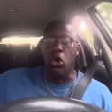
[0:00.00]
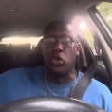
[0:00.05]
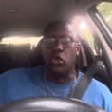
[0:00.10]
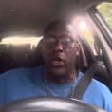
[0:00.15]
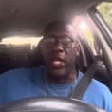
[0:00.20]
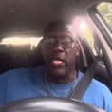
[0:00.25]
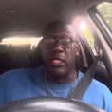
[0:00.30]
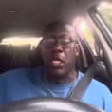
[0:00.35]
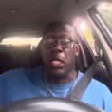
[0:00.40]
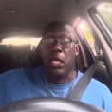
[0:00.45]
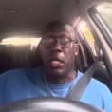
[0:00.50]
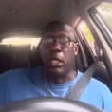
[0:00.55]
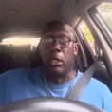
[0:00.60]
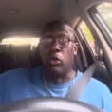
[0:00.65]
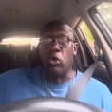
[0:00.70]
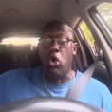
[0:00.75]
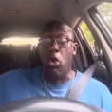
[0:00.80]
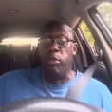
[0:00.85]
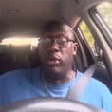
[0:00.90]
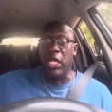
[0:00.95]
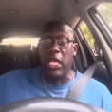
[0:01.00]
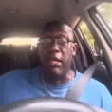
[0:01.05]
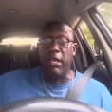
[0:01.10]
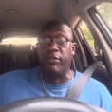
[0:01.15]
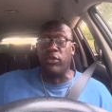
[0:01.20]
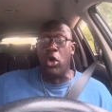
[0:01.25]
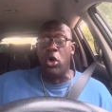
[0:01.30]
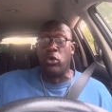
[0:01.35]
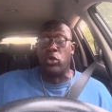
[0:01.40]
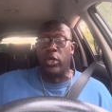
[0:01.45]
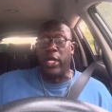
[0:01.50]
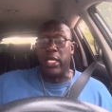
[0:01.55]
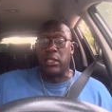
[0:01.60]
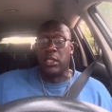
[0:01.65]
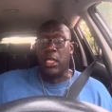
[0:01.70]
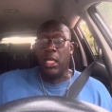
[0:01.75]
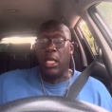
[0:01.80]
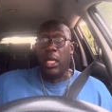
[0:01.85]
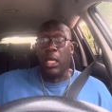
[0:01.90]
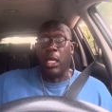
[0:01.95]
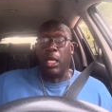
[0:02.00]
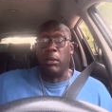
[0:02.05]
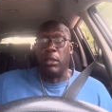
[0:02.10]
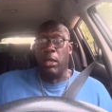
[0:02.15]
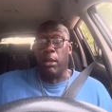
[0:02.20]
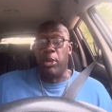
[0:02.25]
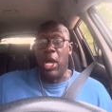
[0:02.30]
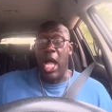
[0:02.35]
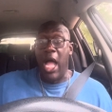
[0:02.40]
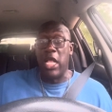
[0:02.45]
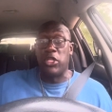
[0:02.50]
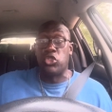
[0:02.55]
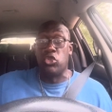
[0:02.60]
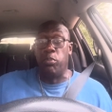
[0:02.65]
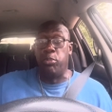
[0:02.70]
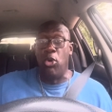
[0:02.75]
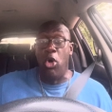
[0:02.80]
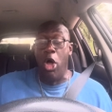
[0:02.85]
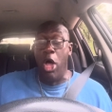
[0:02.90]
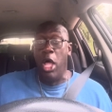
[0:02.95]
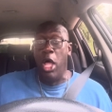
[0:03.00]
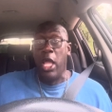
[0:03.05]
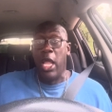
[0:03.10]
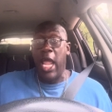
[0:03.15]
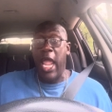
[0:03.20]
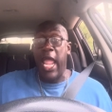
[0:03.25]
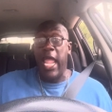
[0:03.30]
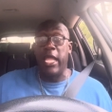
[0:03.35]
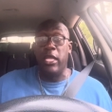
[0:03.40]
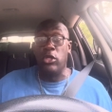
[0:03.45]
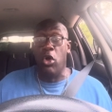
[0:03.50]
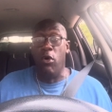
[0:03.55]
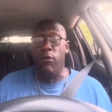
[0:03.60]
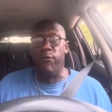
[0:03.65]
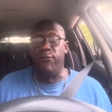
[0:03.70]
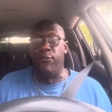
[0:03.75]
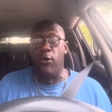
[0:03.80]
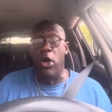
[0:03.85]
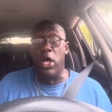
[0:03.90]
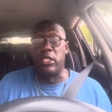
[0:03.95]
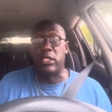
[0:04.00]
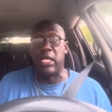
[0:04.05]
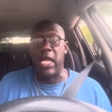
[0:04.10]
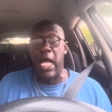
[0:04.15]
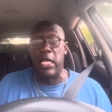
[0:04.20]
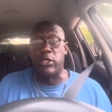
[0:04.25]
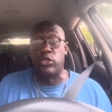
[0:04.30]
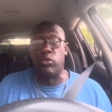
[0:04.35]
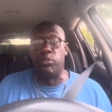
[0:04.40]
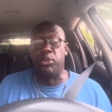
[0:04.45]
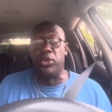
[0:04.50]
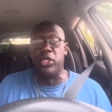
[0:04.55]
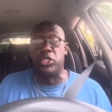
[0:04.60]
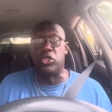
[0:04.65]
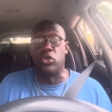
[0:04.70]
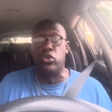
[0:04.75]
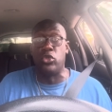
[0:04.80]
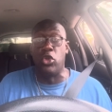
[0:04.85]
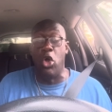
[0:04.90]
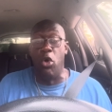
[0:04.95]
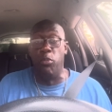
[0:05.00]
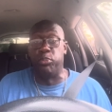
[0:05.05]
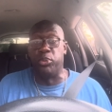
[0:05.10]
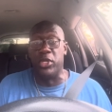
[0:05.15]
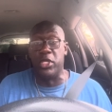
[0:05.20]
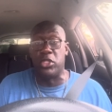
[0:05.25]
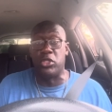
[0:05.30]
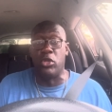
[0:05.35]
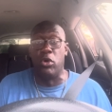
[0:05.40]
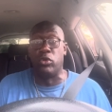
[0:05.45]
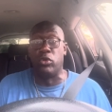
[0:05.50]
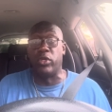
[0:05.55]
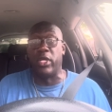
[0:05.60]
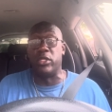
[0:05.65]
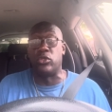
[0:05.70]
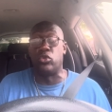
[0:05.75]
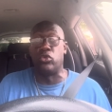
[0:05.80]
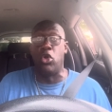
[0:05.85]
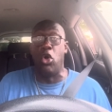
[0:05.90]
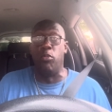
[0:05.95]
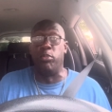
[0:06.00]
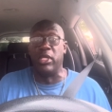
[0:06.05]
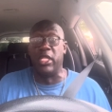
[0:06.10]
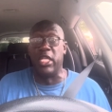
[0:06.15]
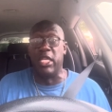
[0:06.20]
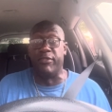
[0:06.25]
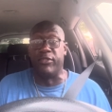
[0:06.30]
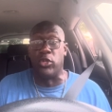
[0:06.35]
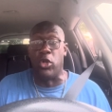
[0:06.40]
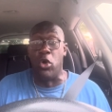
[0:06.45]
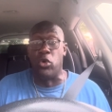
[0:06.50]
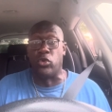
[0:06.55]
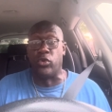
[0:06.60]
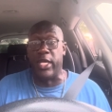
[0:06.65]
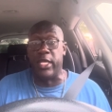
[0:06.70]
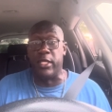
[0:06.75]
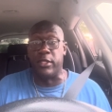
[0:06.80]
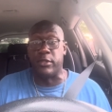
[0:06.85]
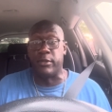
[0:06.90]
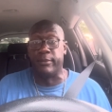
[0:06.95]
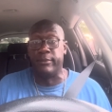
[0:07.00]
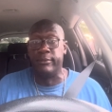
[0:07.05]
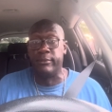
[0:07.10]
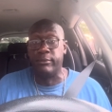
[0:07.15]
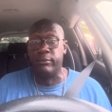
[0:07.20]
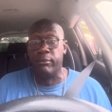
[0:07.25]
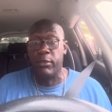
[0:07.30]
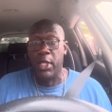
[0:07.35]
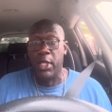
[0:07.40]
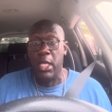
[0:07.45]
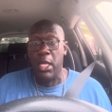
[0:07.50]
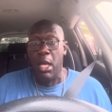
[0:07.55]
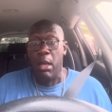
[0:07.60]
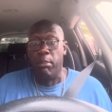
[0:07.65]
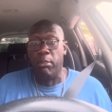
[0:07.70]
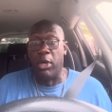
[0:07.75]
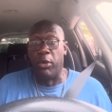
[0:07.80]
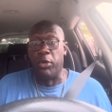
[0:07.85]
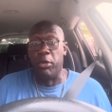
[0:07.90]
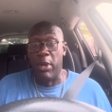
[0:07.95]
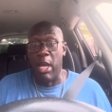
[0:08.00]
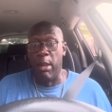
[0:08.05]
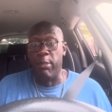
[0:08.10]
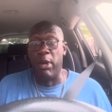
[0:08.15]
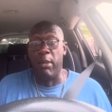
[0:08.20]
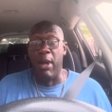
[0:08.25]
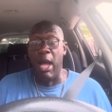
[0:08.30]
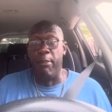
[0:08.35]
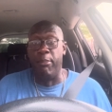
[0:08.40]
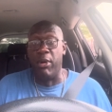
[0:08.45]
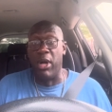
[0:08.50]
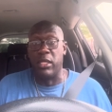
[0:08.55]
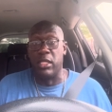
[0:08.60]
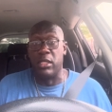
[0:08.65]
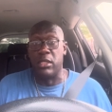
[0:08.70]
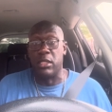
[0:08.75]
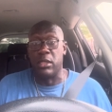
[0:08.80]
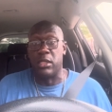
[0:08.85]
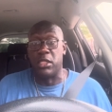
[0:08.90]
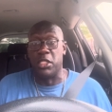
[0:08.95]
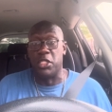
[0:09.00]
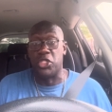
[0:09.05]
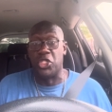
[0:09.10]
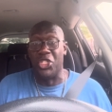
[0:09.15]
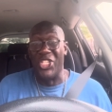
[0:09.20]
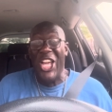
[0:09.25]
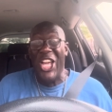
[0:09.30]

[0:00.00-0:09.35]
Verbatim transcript: grace and don't believe no grace. And the Apostle Paul ain't no false gospel preacher who don't preach no grace, who don't believe in no grace. But remember, my brothers and sisters,